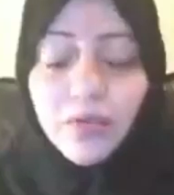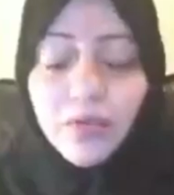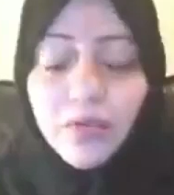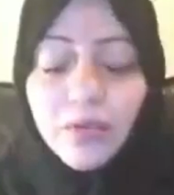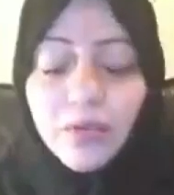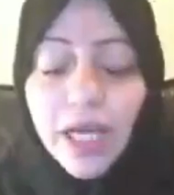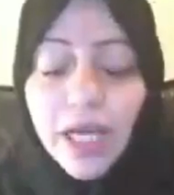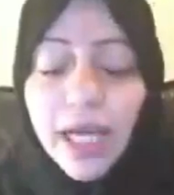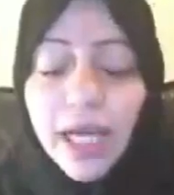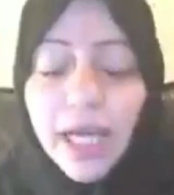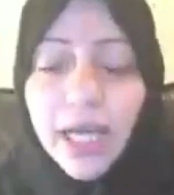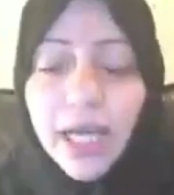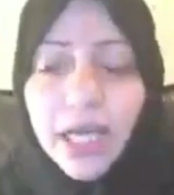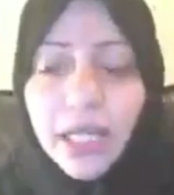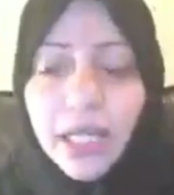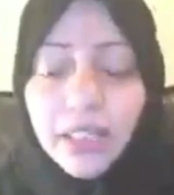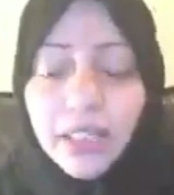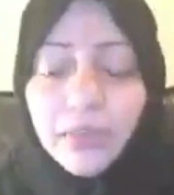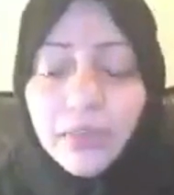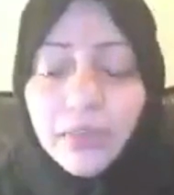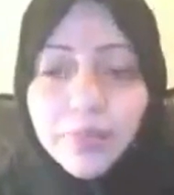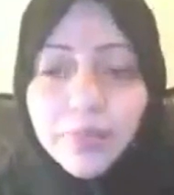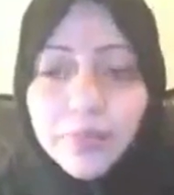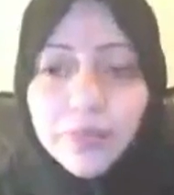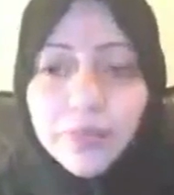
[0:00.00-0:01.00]
They have,
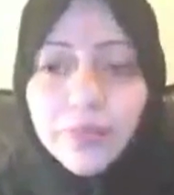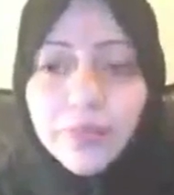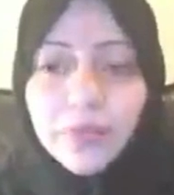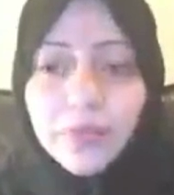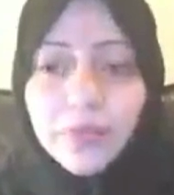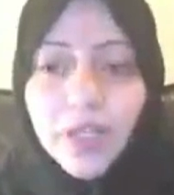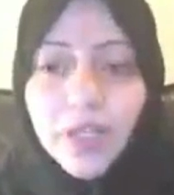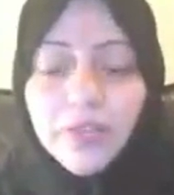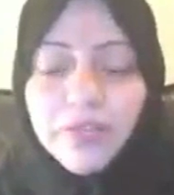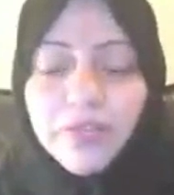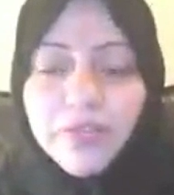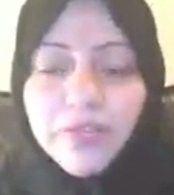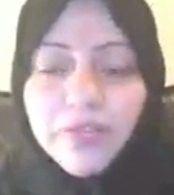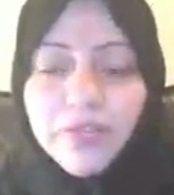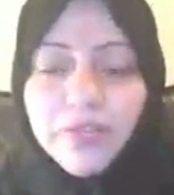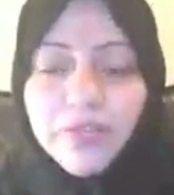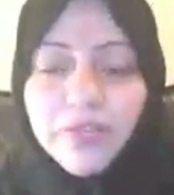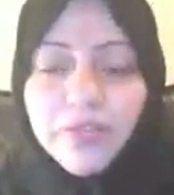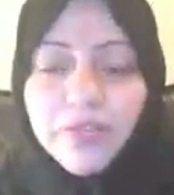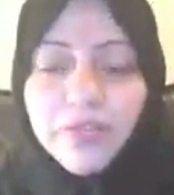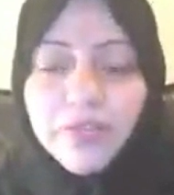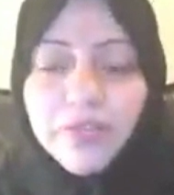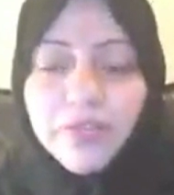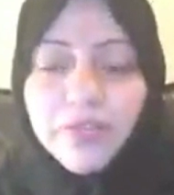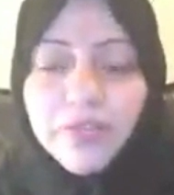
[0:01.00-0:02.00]
if they
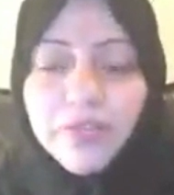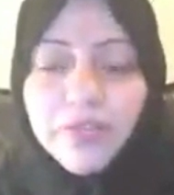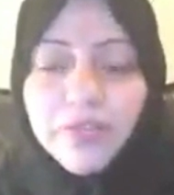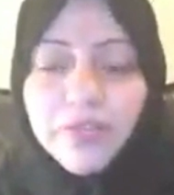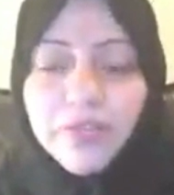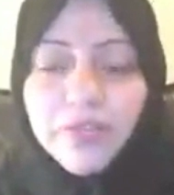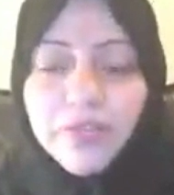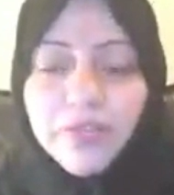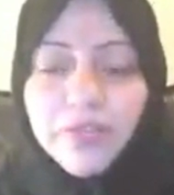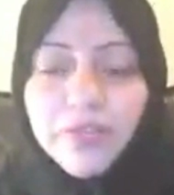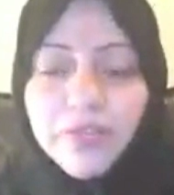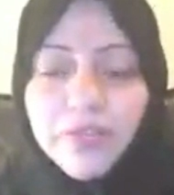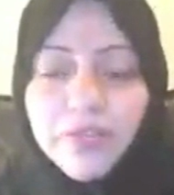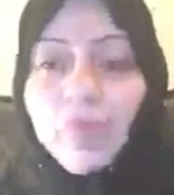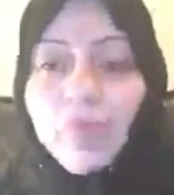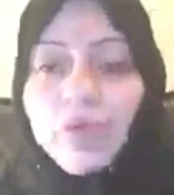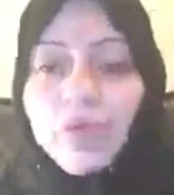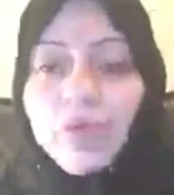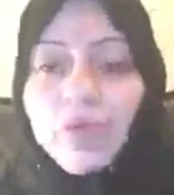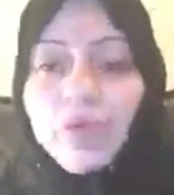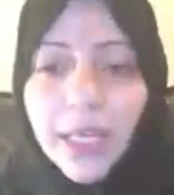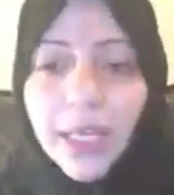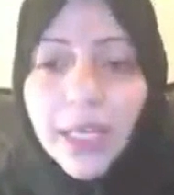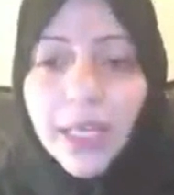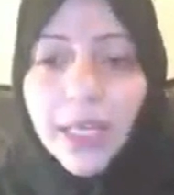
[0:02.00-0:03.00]
will
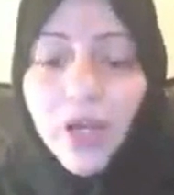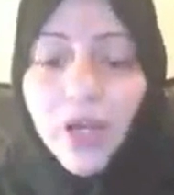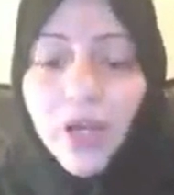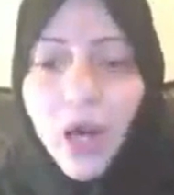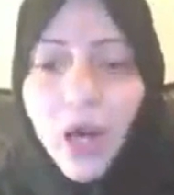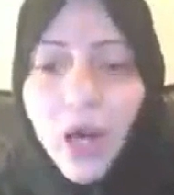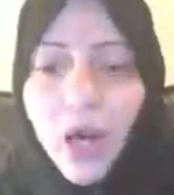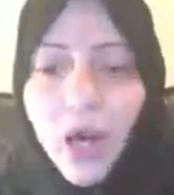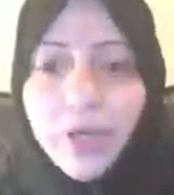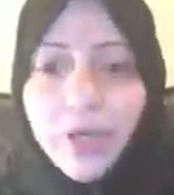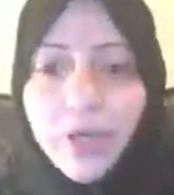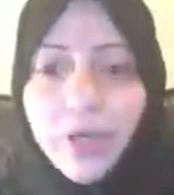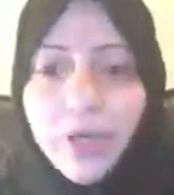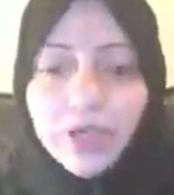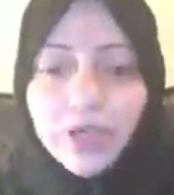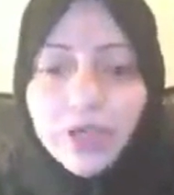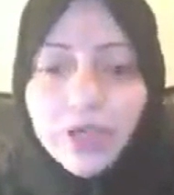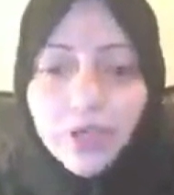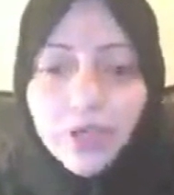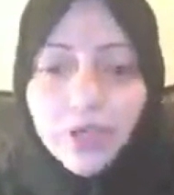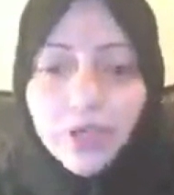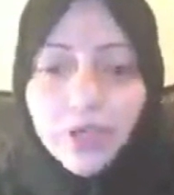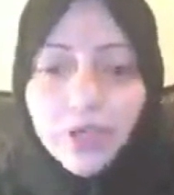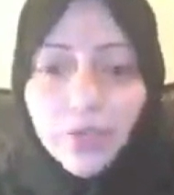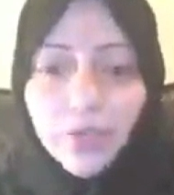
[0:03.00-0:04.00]
keep
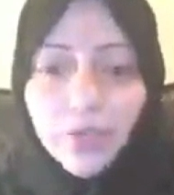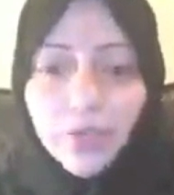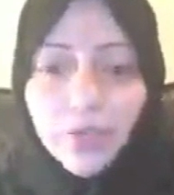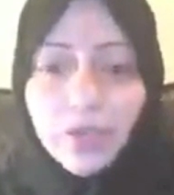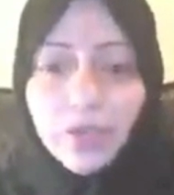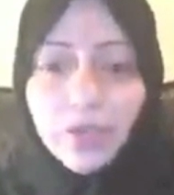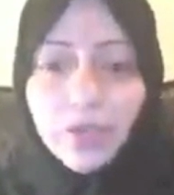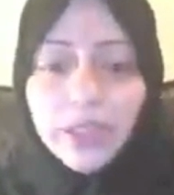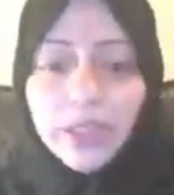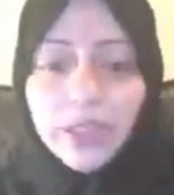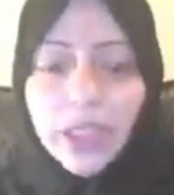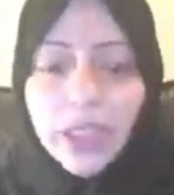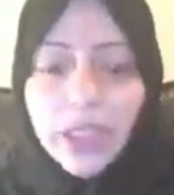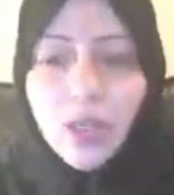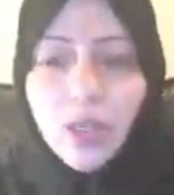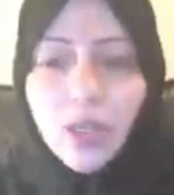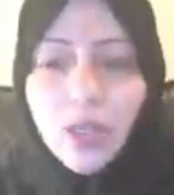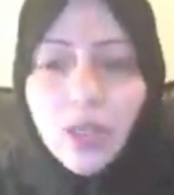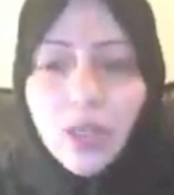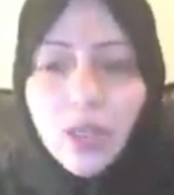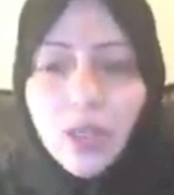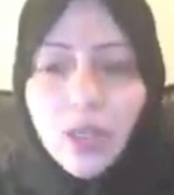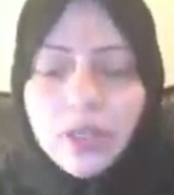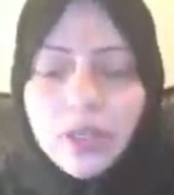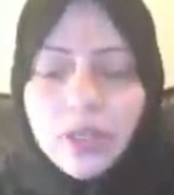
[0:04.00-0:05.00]
going to
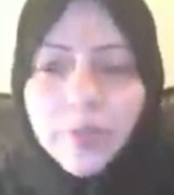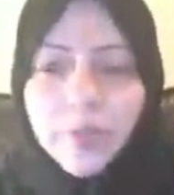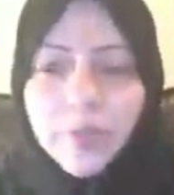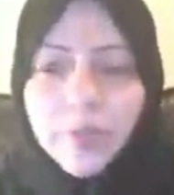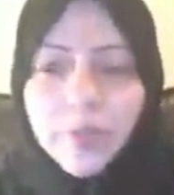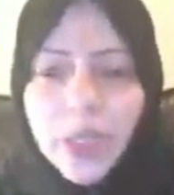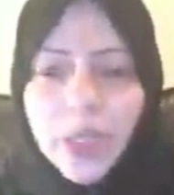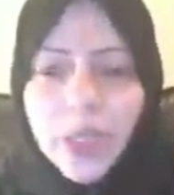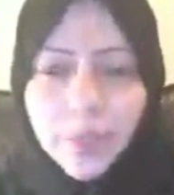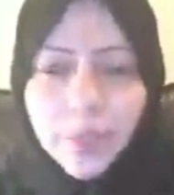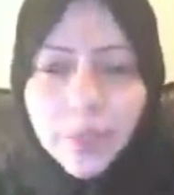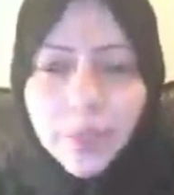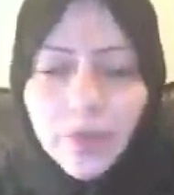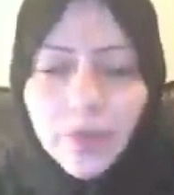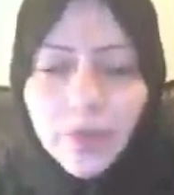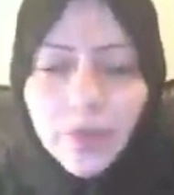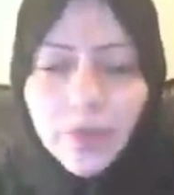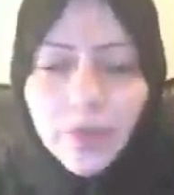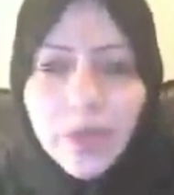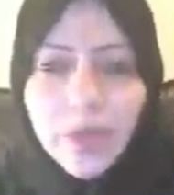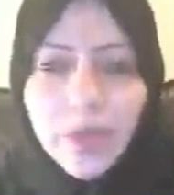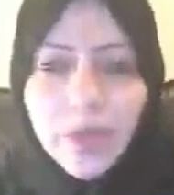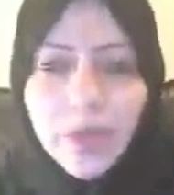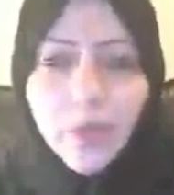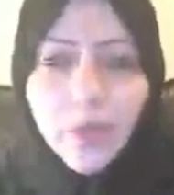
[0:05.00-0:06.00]
tell all the
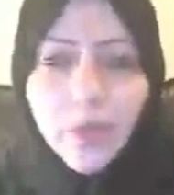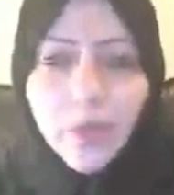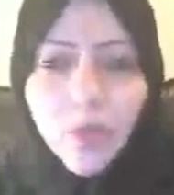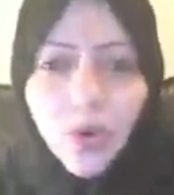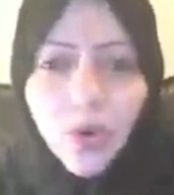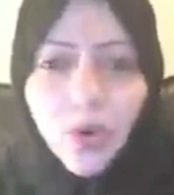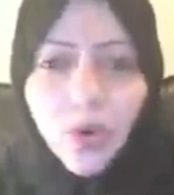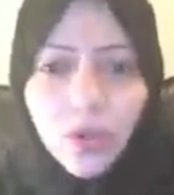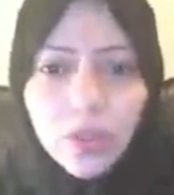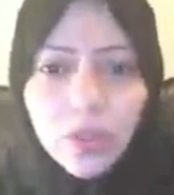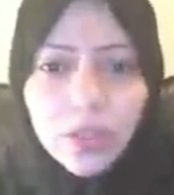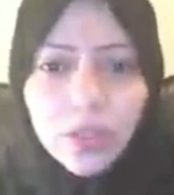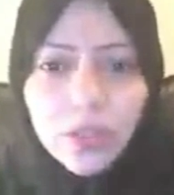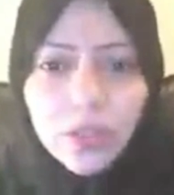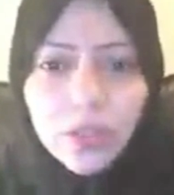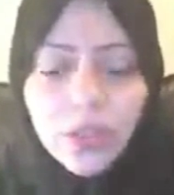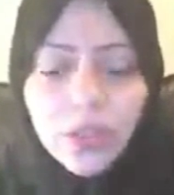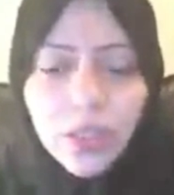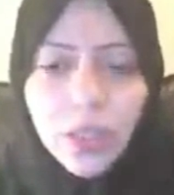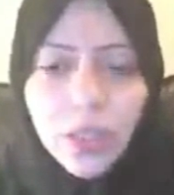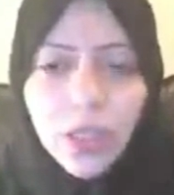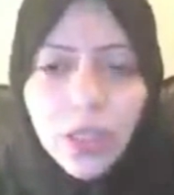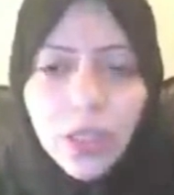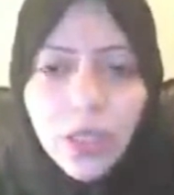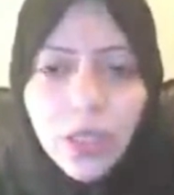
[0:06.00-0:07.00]
people in the world
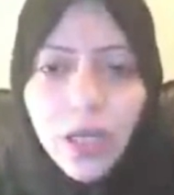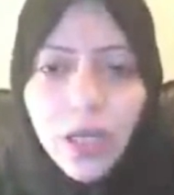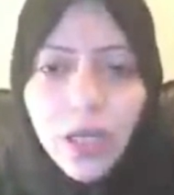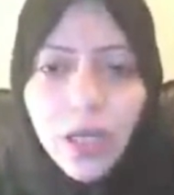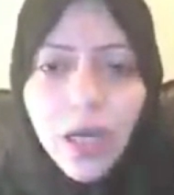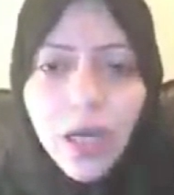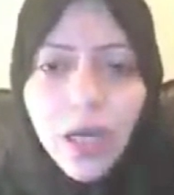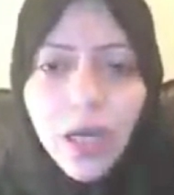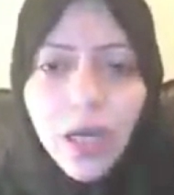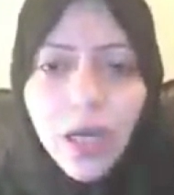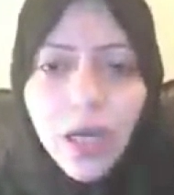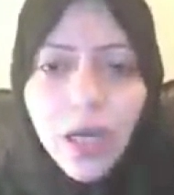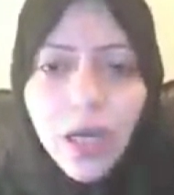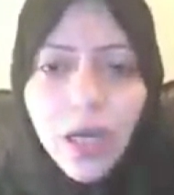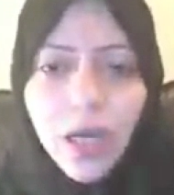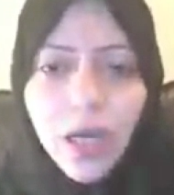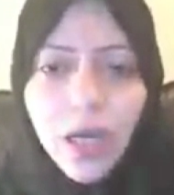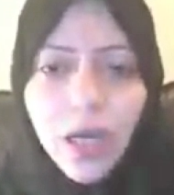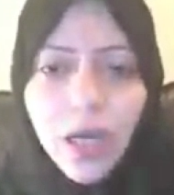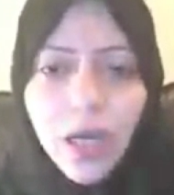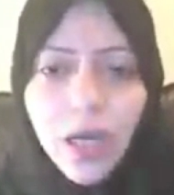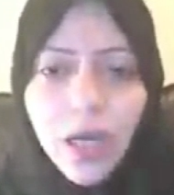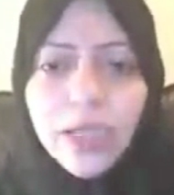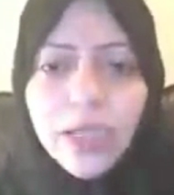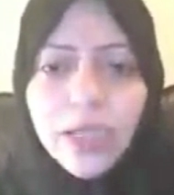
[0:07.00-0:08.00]

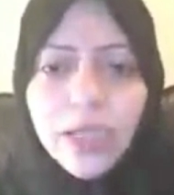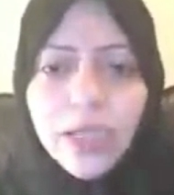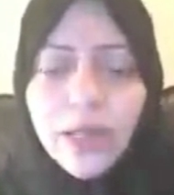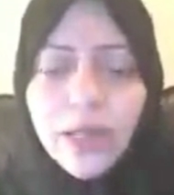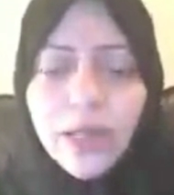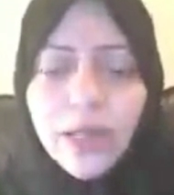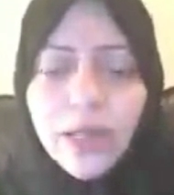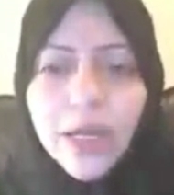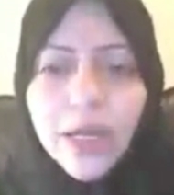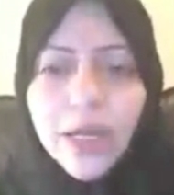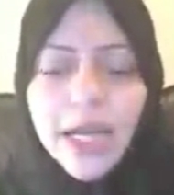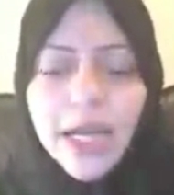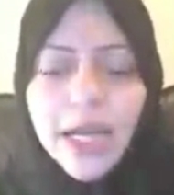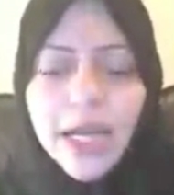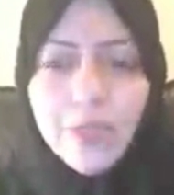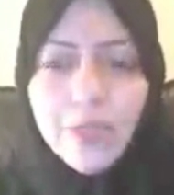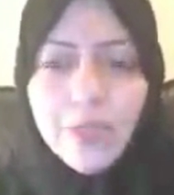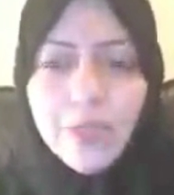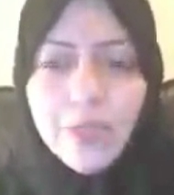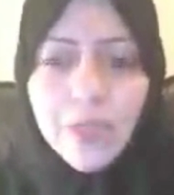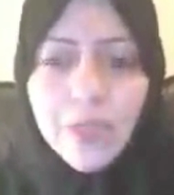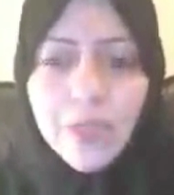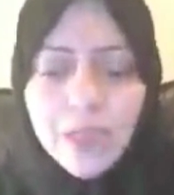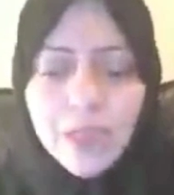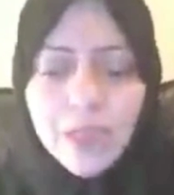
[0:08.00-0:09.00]
about my
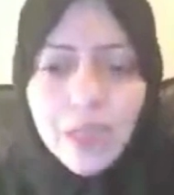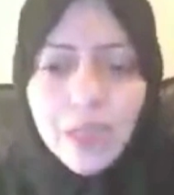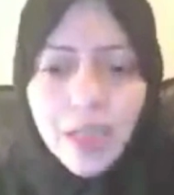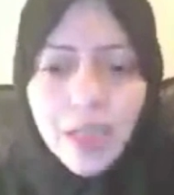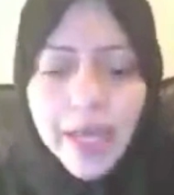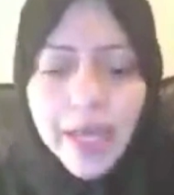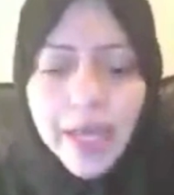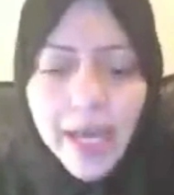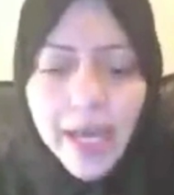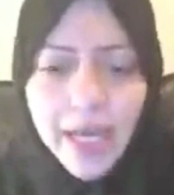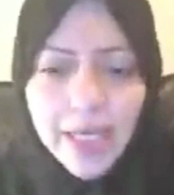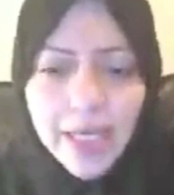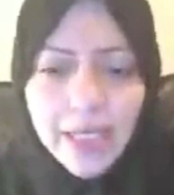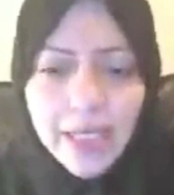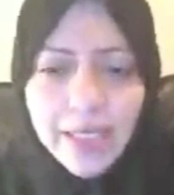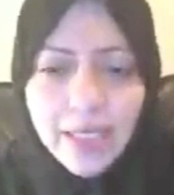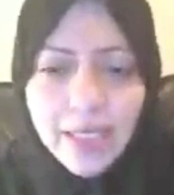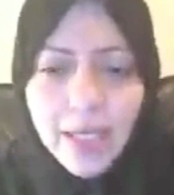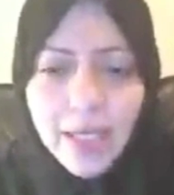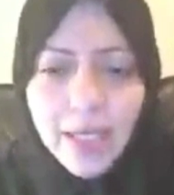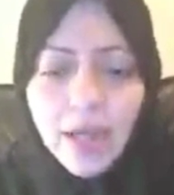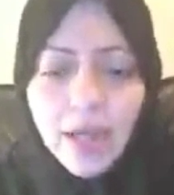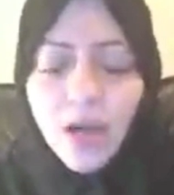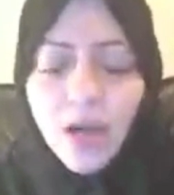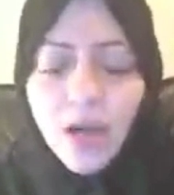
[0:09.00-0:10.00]
husband's case,
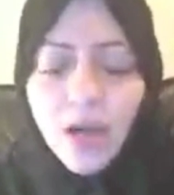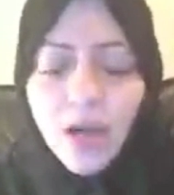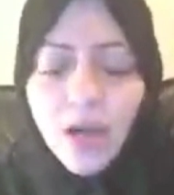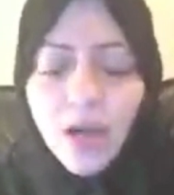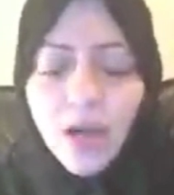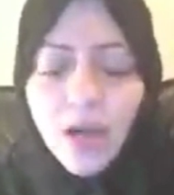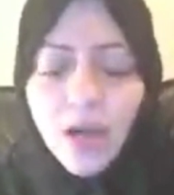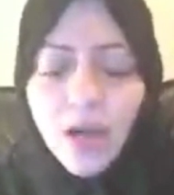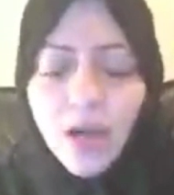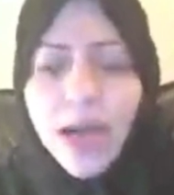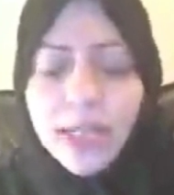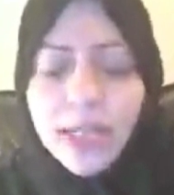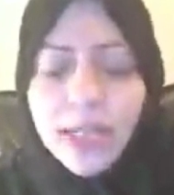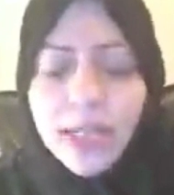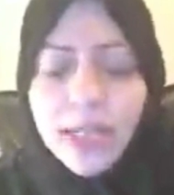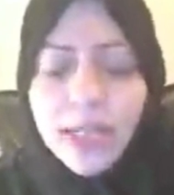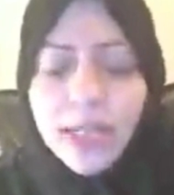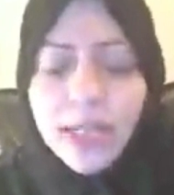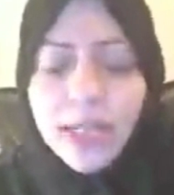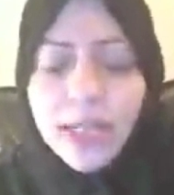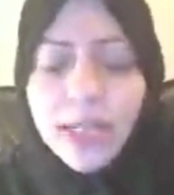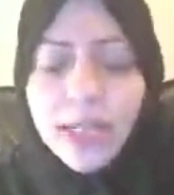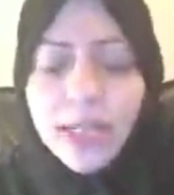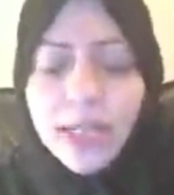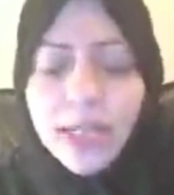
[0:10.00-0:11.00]

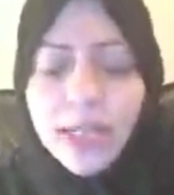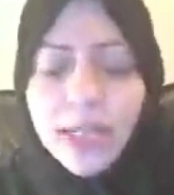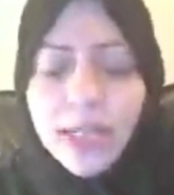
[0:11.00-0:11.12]
and